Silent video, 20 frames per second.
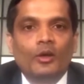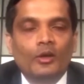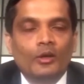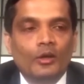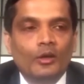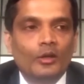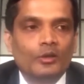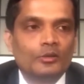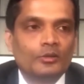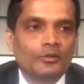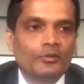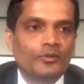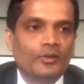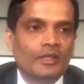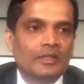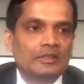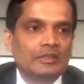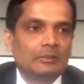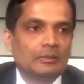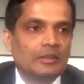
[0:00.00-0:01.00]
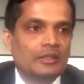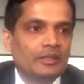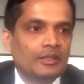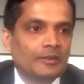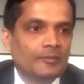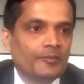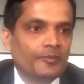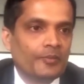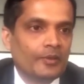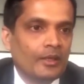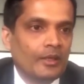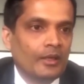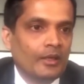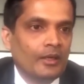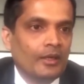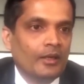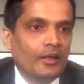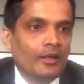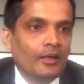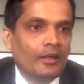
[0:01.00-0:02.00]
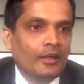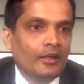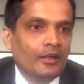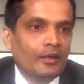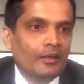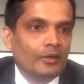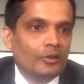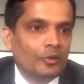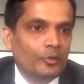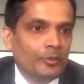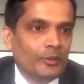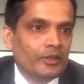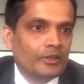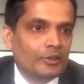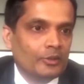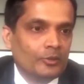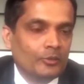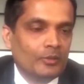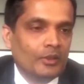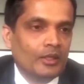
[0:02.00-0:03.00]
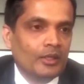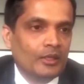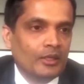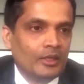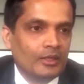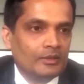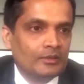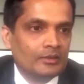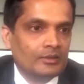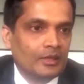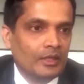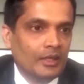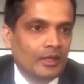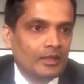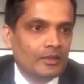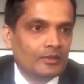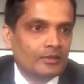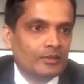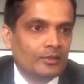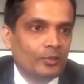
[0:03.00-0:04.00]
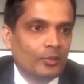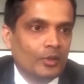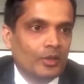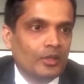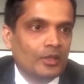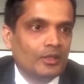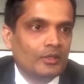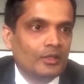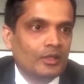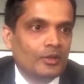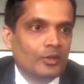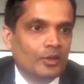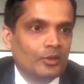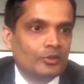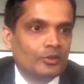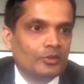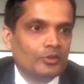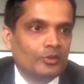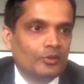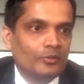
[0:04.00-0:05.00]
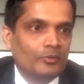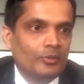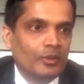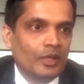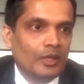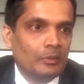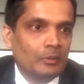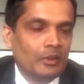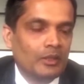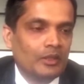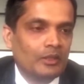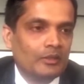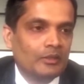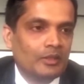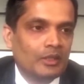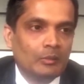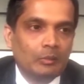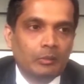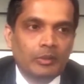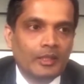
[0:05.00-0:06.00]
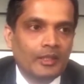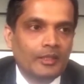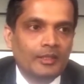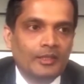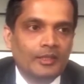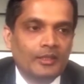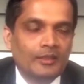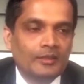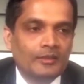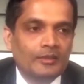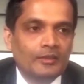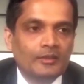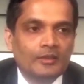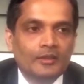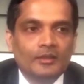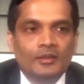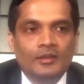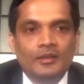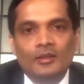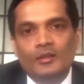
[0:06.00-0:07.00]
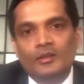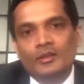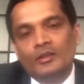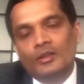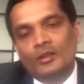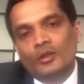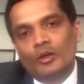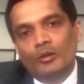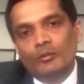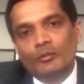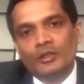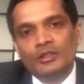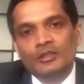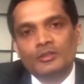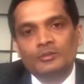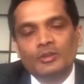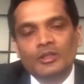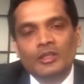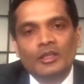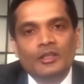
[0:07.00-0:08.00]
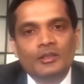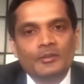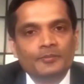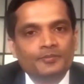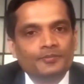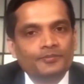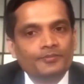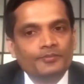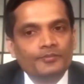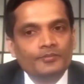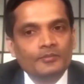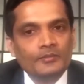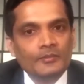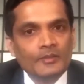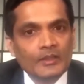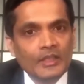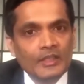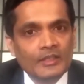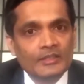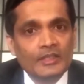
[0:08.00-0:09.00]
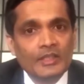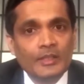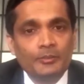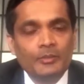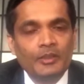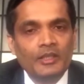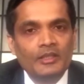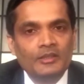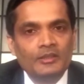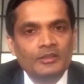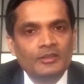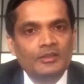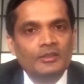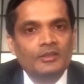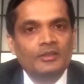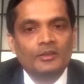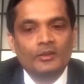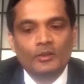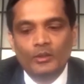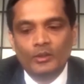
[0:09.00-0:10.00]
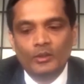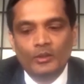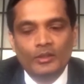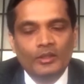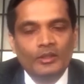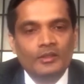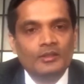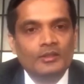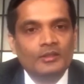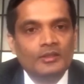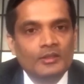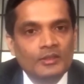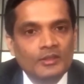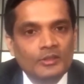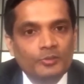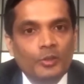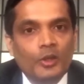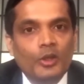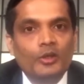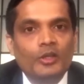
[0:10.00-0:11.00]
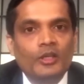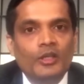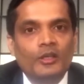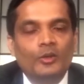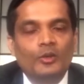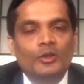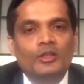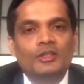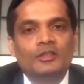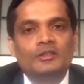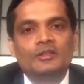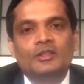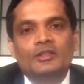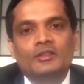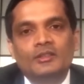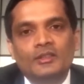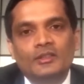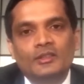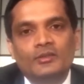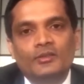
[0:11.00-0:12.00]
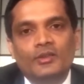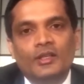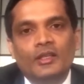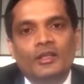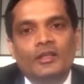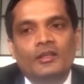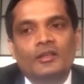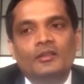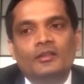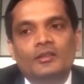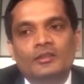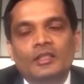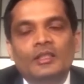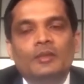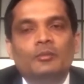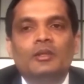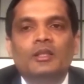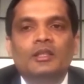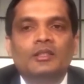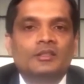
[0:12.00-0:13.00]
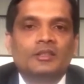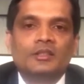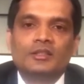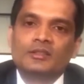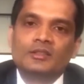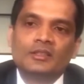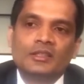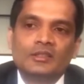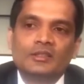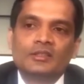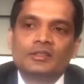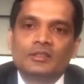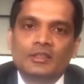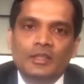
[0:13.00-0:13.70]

thirdly developing stiffness if your body is flexible like a child like a plant tender plant it is always less likely to get injured than a stiff adult you look more stout more stiff